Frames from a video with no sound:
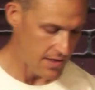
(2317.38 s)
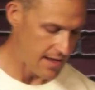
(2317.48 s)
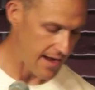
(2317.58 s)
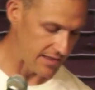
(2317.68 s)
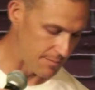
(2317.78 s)

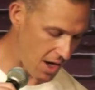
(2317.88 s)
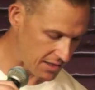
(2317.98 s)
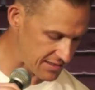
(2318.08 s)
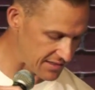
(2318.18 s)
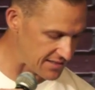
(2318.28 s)
and the box
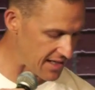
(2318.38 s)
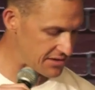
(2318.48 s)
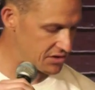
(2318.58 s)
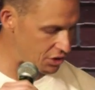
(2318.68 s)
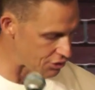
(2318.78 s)
that
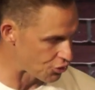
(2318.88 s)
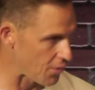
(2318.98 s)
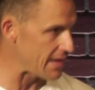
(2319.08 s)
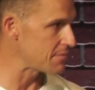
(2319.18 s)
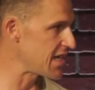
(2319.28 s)
says
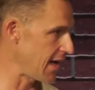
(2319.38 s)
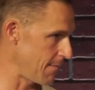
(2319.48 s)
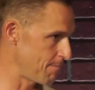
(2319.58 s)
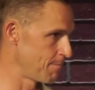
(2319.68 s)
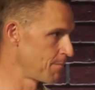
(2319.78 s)
dream team.
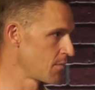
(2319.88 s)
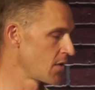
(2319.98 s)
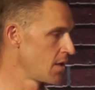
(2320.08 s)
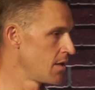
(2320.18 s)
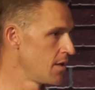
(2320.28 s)

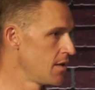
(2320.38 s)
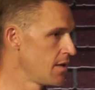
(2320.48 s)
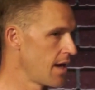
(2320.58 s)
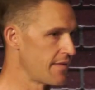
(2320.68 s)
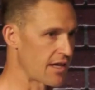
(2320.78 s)

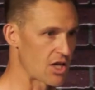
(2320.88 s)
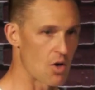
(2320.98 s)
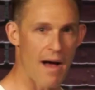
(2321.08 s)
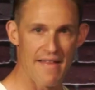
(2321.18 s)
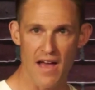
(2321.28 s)
And then go
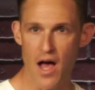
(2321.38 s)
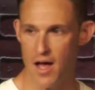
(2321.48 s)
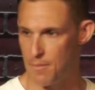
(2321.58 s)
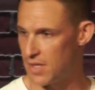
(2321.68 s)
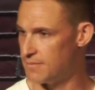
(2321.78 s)
by the
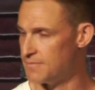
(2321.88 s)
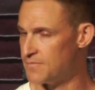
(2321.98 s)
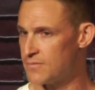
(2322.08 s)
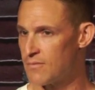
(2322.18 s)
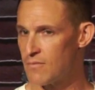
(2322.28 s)
hub
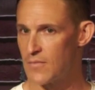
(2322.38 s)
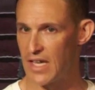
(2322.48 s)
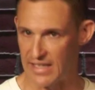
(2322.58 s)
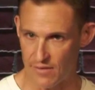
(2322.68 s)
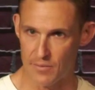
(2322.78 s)

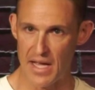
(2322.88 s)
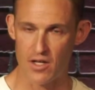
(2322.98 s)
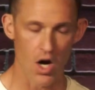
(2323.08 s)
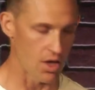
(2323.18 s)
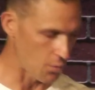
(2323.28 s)
and give them that
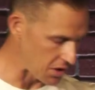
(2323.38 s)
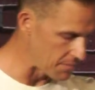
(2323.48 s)
card. And we're going to